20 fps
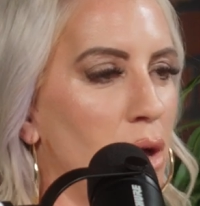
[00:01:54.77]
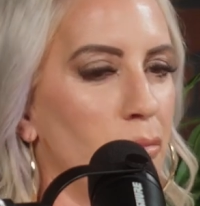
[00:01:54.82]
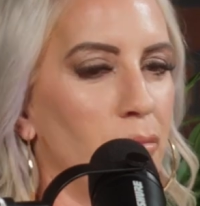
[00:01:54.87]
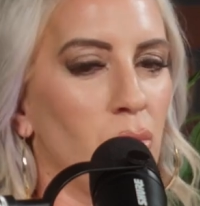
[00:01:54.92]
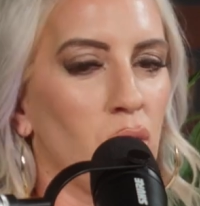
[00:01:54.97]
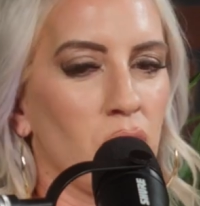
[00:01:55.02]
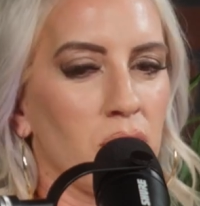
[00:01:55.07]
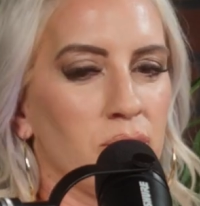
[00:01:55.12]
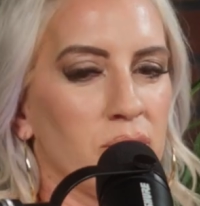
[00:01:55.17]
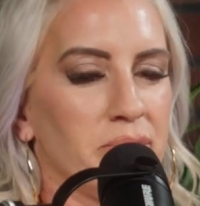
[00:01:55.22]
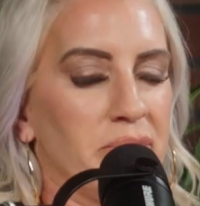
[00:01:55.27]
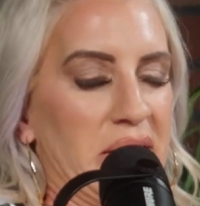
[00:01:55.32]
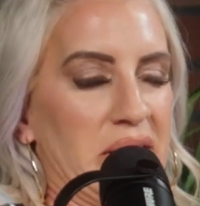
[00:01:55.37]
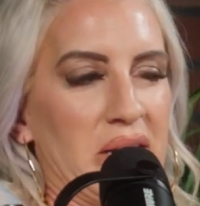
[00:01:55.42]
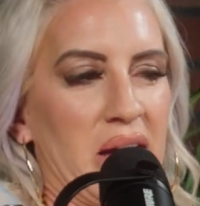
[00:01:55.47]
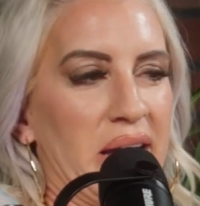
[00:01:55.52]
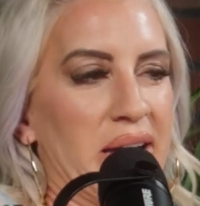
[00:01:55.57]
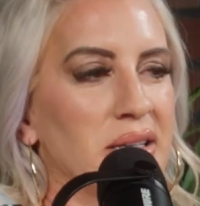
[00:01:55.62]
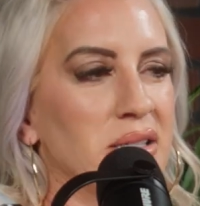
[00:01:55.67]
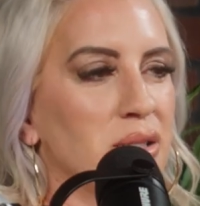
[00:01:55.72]
More would be
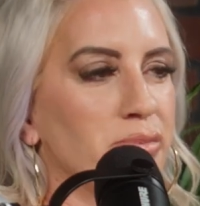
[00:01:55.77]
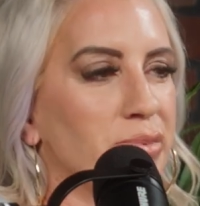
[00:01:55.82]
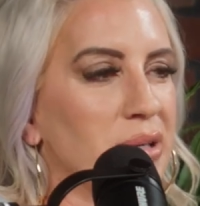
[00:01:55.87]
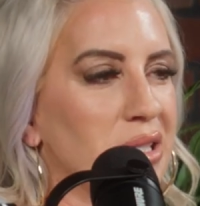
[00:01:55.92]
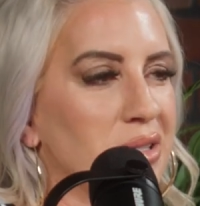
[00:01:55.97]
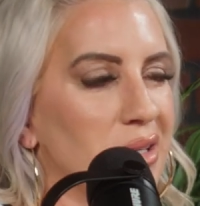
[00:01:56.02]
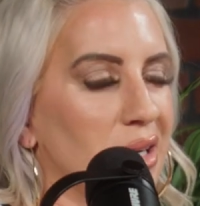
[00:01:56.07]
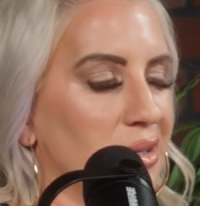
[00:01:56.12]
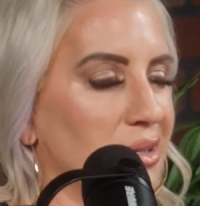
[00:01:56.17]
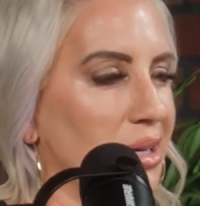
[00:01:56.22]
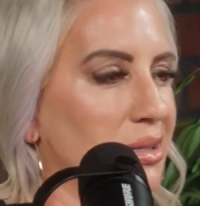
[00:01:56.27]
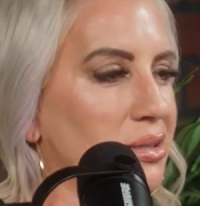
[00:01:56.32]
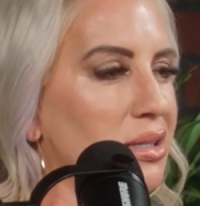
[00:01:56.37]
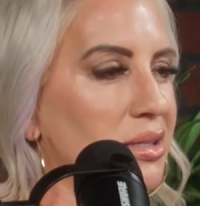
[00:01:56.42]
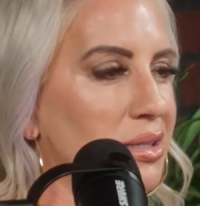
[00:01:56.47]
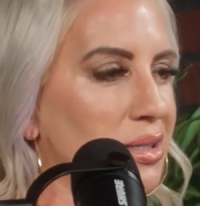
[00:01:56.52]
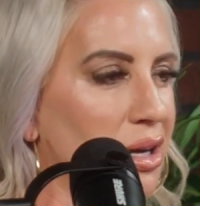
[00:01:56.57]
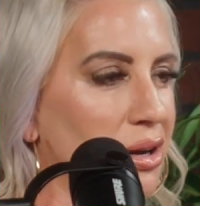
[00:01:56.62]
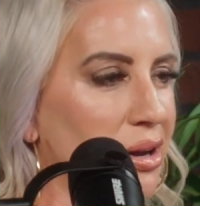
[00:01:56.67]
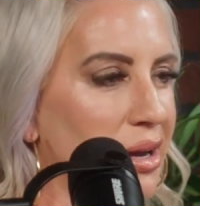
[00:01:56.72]
nice, but it's not
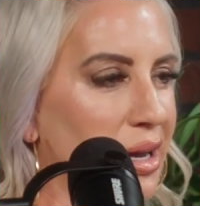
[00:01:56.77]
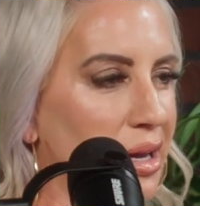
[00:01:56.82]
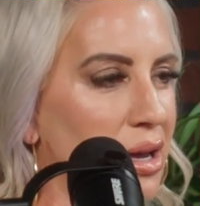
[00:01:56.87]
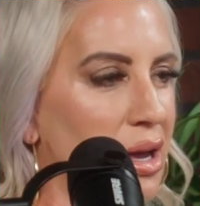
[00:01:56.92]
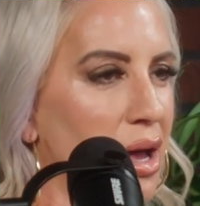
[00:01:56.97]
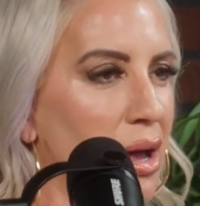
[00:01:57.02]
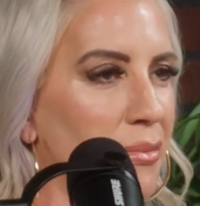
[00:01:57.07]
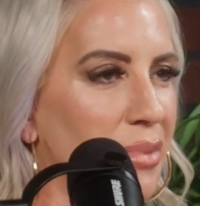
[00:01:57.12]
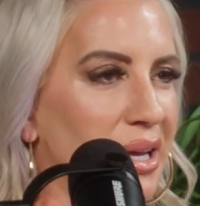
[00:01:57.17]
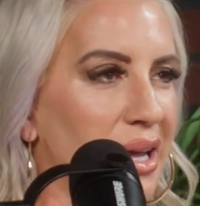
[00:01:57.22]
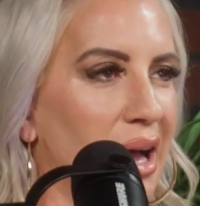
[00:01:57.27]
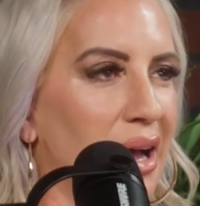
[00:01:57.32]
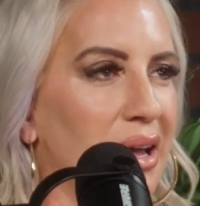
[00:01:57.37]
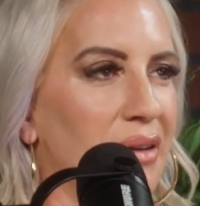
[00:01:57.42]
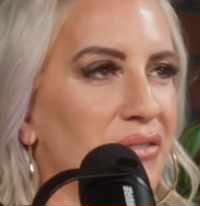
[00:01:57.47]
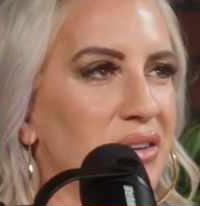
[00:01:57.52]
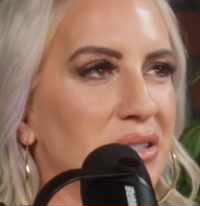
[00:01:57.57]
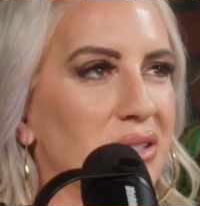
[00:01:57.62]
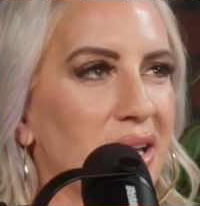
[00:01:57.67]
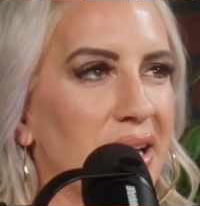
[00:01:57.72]
necessary. But yeah,
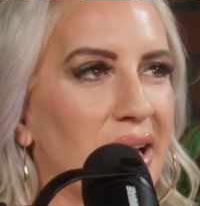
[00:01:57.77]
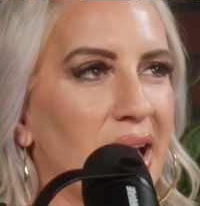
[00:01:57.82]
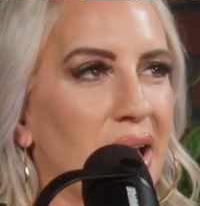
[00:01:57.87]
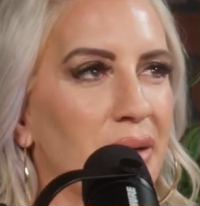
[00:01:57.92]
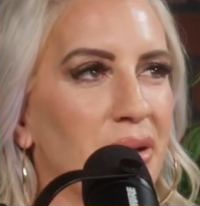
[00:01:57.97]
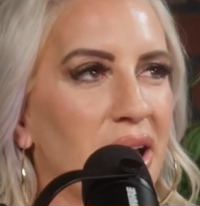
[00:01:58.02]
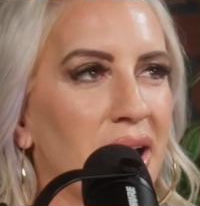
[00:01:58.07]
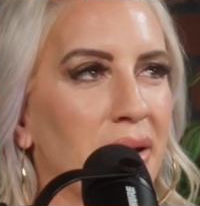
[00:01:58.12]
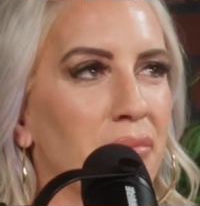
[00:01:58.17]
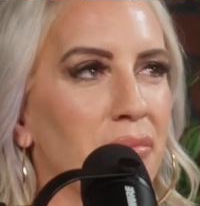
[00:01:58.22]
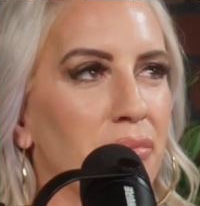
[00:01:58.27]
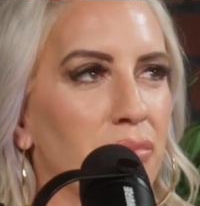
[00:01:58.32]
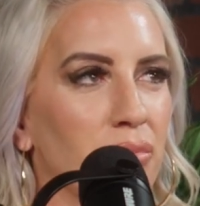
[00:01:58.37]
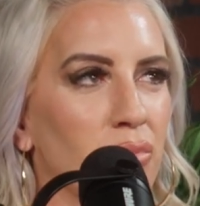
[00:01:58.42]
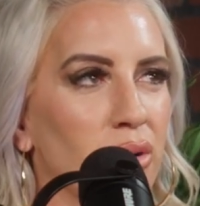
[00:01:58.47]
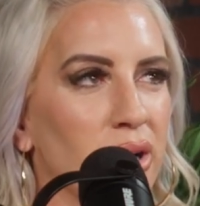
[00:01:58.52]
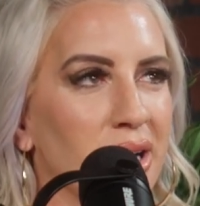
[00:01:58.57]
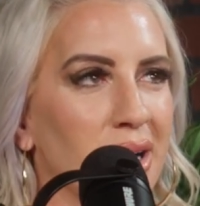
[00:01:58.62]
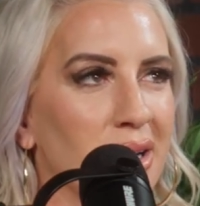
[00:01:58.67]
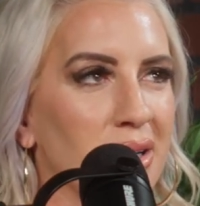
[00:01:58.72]
if it's like, hey babe,
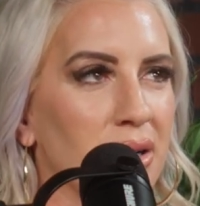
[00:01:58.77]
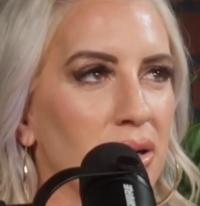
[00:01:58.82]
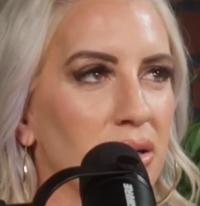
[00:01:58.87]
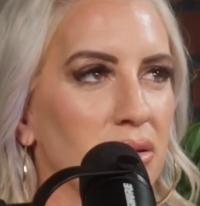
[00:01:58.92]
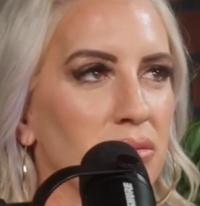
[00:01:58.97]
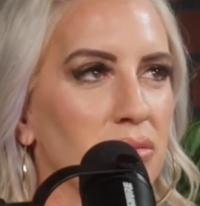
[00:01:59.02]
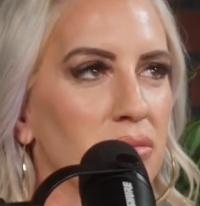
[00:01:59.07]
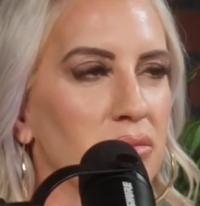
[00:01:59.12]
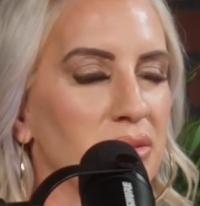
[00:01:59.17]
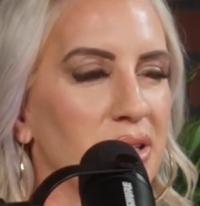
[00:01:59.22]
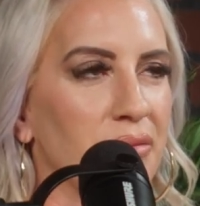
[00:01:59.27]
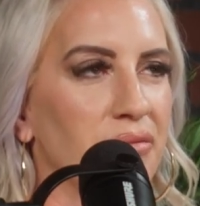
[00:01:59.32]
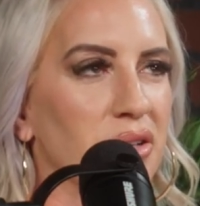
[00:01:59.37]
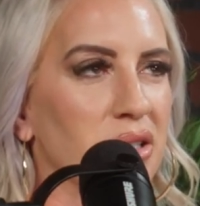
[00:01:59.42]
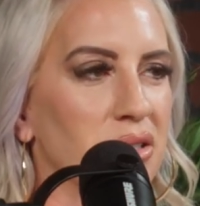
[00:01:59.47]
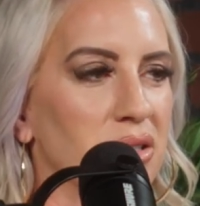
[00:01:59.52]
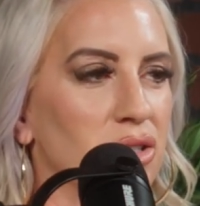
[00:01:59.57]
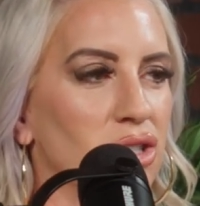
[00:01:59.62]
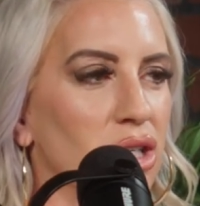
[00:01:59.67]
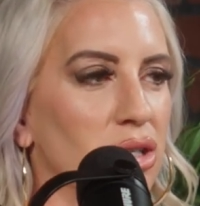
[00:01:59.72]
we got to
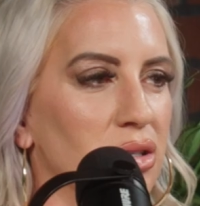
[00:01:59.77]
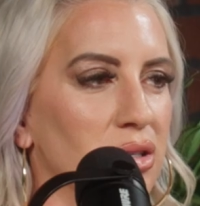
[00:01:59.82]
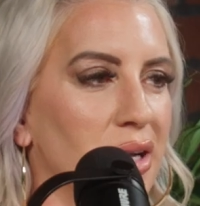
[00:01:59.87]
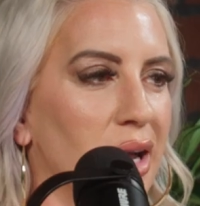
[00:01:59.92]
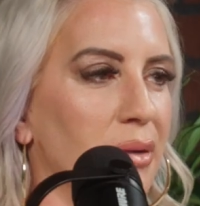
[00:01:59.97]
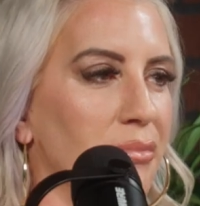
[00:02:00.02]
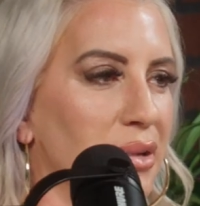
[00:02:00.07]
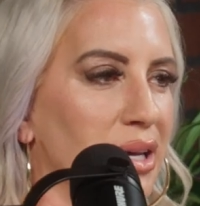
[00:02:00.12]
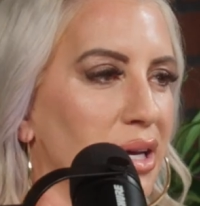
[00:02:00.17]
Netflix and chill tonight